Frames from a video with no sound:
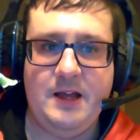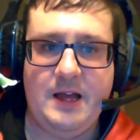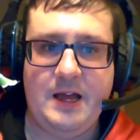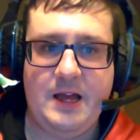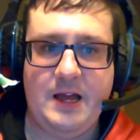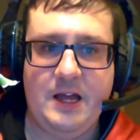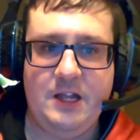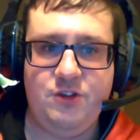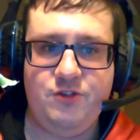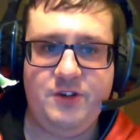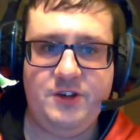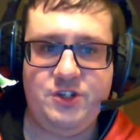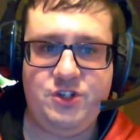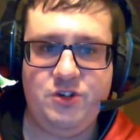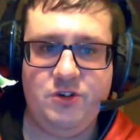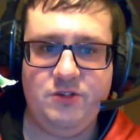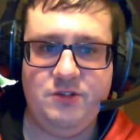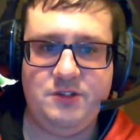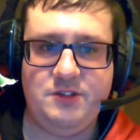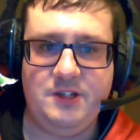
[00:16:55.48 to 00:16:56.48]
Andreas
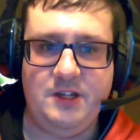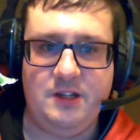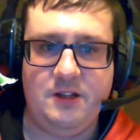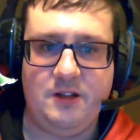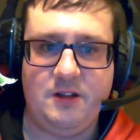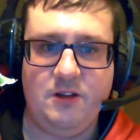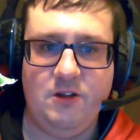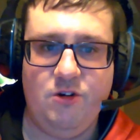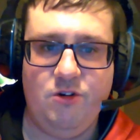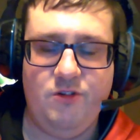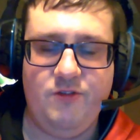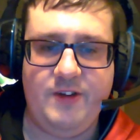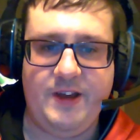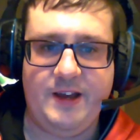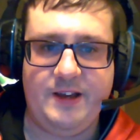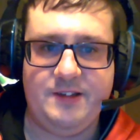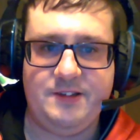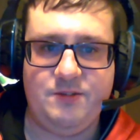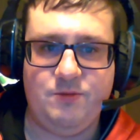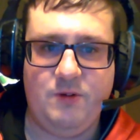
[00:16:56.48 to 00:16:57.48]
Johnson,
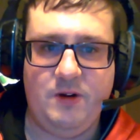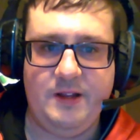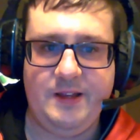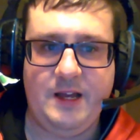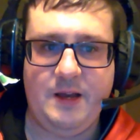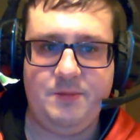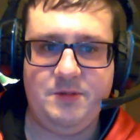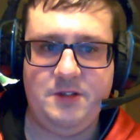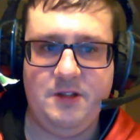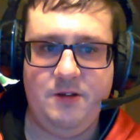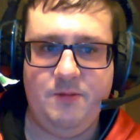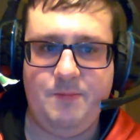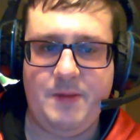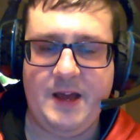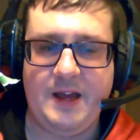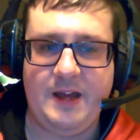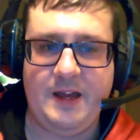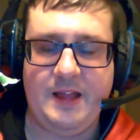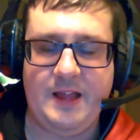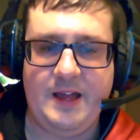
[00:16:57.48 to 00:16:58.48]
Glorious. What an absolute
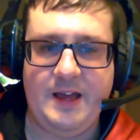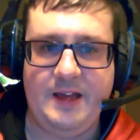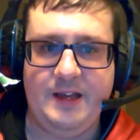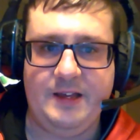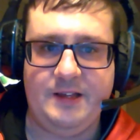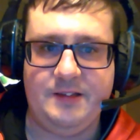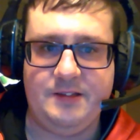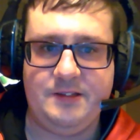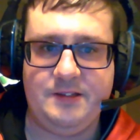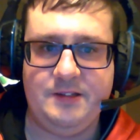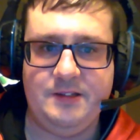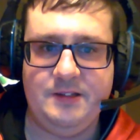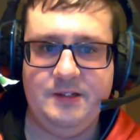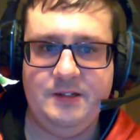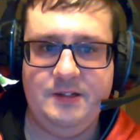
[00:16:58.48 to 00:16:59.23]
banger that is.